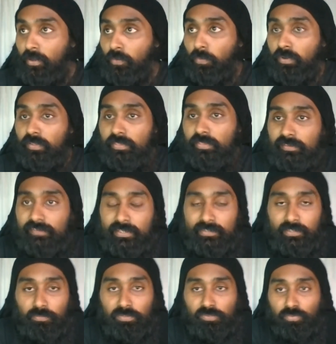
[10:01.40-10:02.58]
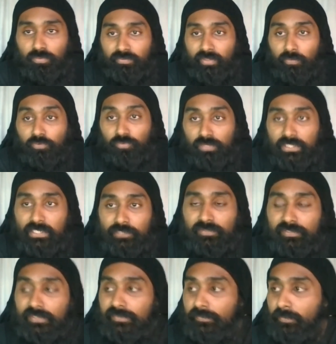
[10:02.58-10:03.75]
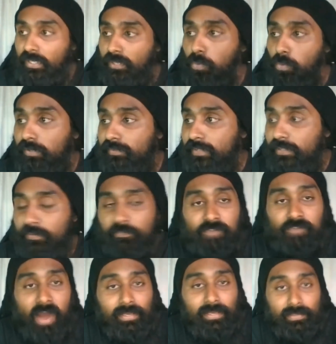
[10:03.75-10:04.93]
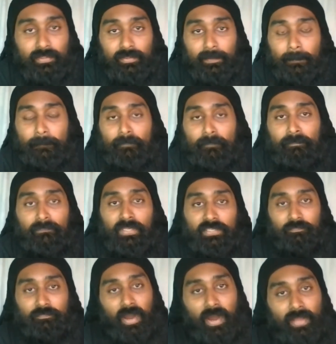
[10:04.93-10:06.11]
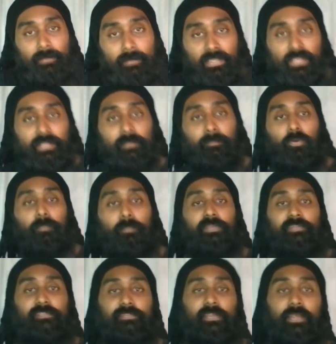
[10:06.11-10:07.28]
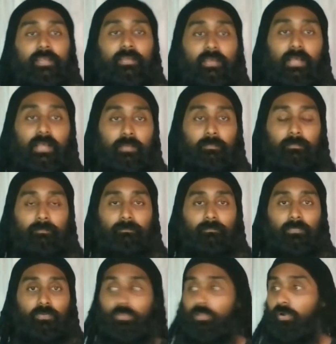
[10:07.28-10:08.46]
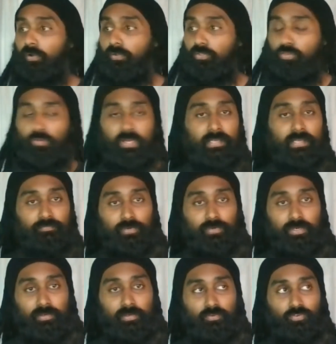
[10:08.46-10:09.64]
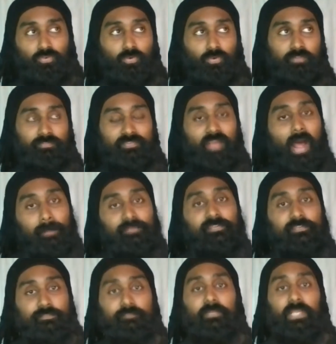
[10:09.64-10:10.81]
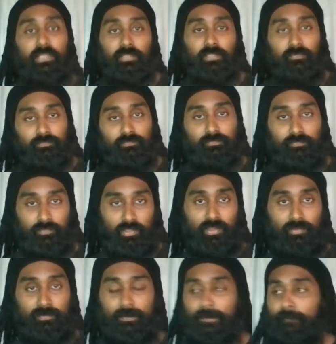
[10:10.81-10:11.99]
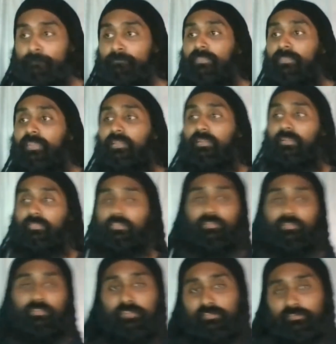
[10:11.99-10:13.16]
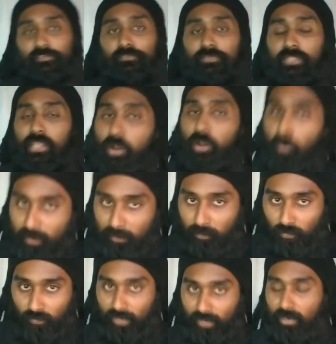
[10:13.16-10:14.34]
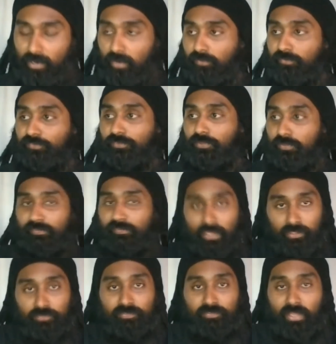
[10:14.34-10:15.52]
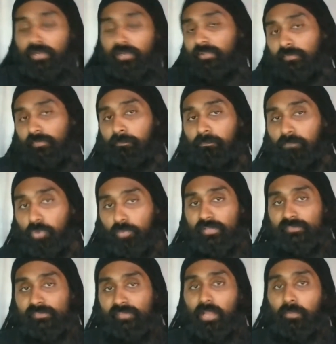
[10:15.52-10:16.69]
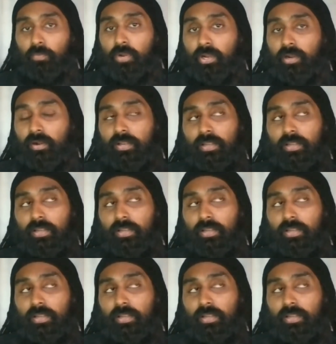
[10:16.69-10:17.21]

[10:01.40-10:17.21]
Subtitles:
one of the things that he did that was really interesting to me was he divided it. He divided meaning and purpose along three different sort of types of meaning. Yeah. And I think that this could really help people right now, because like you said, it is a moment in time where